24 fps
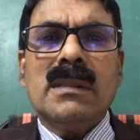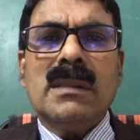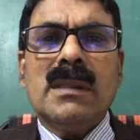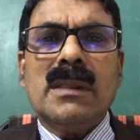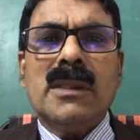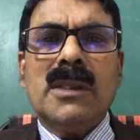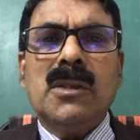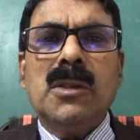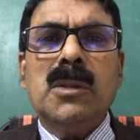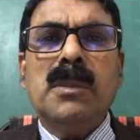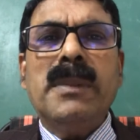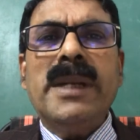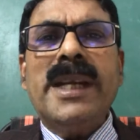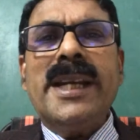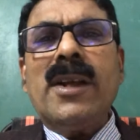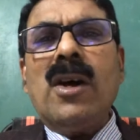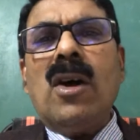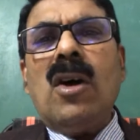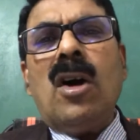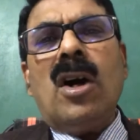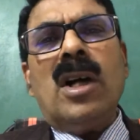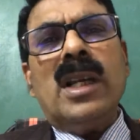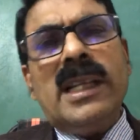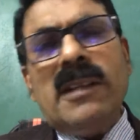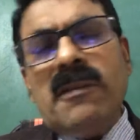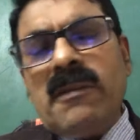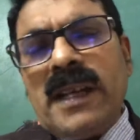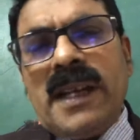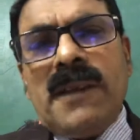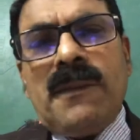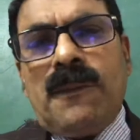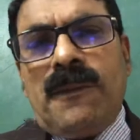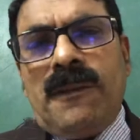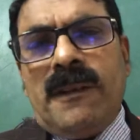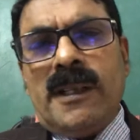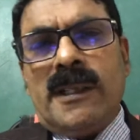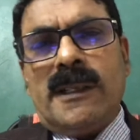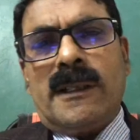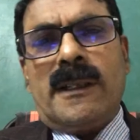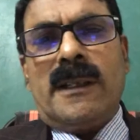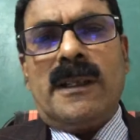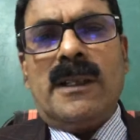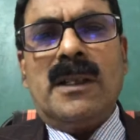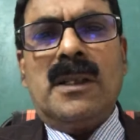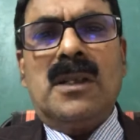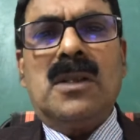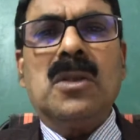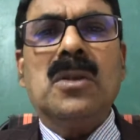you made all your effort
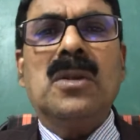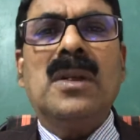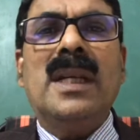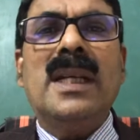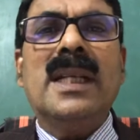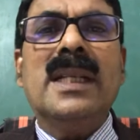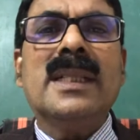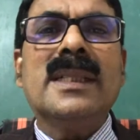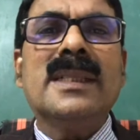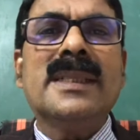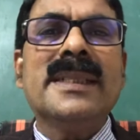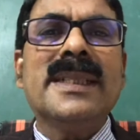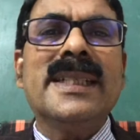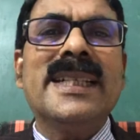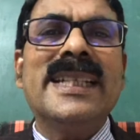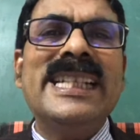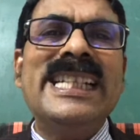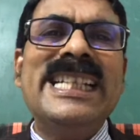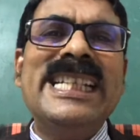to learn